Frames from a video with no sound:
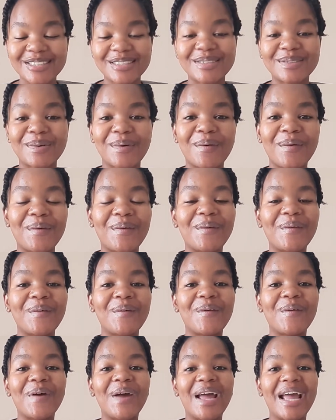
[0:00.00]

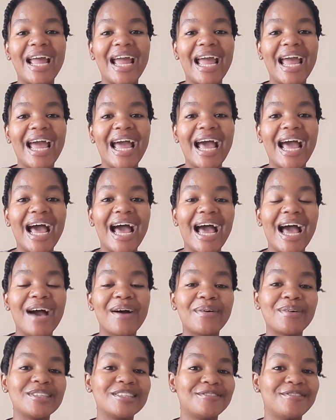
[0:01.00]
So I
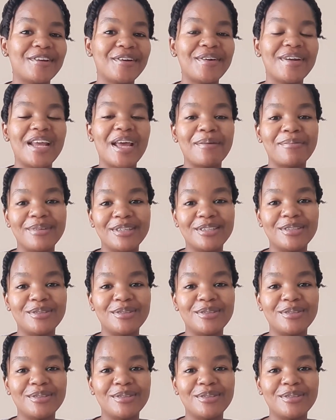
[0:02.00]
was very happy